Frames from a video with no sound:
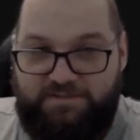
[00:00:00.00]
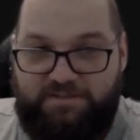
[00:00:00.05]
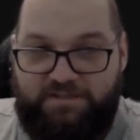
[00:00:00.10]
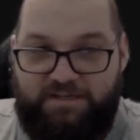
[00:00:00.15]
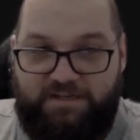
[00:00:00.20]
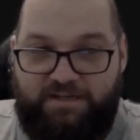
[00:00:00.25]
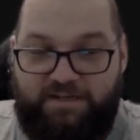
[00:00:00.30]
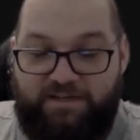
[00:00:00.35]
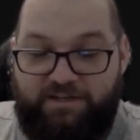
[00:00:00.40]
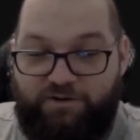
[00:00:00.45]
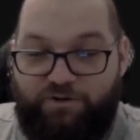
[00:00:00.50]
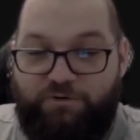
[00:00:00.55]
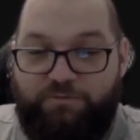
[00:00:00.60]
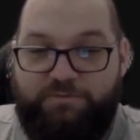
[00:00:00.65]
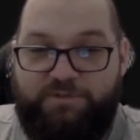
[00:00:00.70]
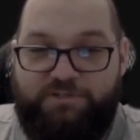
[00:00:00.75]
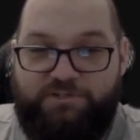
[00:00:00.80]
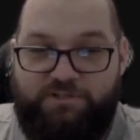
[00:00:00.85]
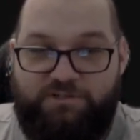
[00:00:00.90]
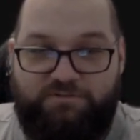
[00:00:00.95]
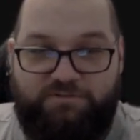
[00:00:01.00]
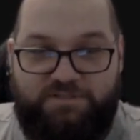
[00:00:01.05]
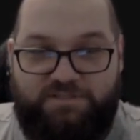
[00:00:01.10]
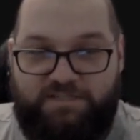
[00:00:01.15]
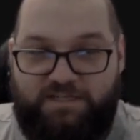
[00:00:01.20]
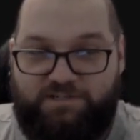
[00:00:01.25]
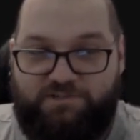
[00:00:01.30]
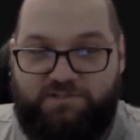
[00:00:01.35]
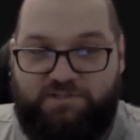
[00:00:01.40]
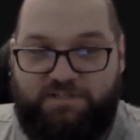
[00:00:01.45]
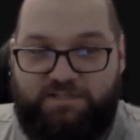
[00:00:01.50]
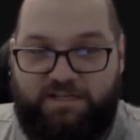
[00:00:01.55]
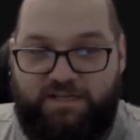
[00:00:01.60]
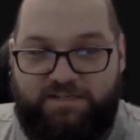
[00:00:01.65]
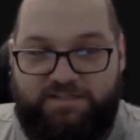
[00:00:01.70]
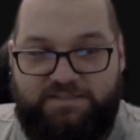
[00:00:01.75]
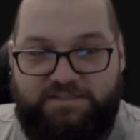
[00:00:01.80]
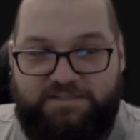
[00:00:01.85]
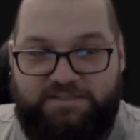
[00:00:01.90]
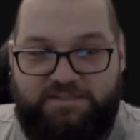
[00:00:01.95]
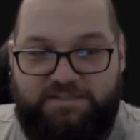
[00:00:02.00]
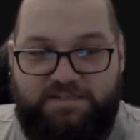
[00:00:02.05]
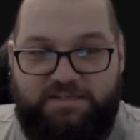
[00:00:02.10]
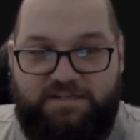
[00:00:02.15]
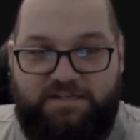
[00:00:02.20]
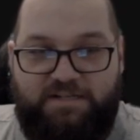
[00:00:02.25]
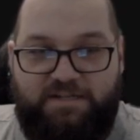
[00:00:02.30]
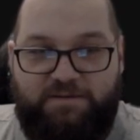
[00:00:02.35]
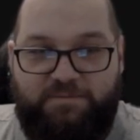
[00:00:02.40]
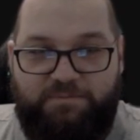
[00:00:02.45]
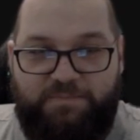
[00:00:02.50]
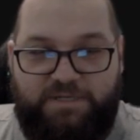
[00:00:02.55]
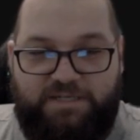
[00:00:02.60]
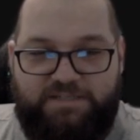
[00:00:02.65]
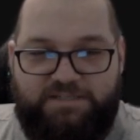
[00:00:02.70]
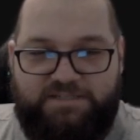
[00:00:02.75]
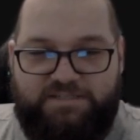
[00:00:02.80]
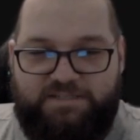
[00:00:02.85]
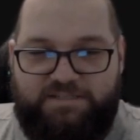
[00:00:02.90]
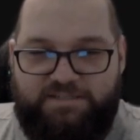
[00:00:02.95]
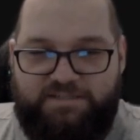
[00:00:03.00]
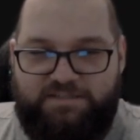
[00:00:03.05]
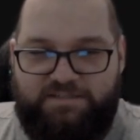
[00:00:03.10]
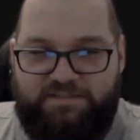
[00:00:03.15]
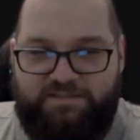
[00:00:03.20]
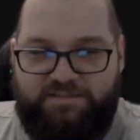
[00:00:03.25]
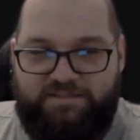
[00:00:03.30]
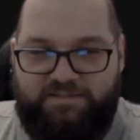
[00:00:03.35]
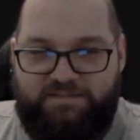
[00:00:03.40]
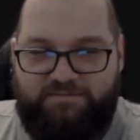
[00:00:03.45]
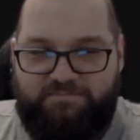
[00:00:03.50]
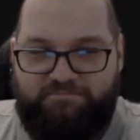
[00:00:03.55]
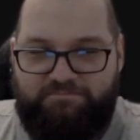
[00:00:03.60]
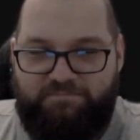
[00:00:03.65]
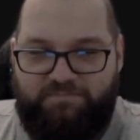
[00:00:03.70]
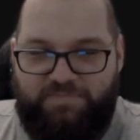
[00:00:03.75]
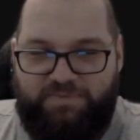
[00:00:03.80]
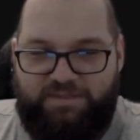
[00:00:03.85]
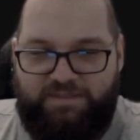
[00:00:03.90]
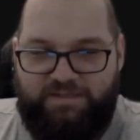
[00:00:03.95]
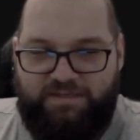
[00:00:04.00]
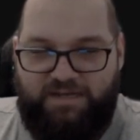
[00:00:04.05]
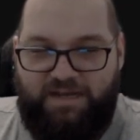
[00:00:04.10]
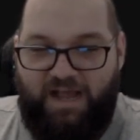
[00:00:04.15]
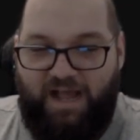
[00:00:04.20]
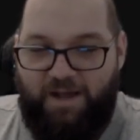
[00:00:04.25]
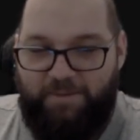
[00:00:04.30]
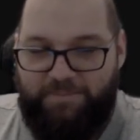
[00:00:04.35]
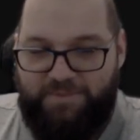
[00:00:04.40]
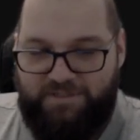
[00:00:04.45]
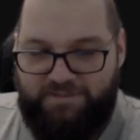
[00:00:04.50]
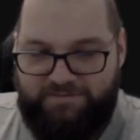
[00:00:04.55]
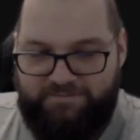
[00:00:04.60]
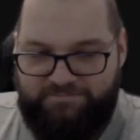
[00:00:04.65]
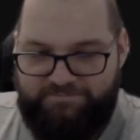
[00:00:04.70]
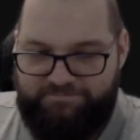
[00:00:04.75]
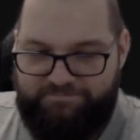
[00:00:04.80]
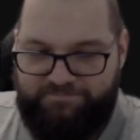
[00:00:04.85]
I hope the shield is actually nice, because the hammer,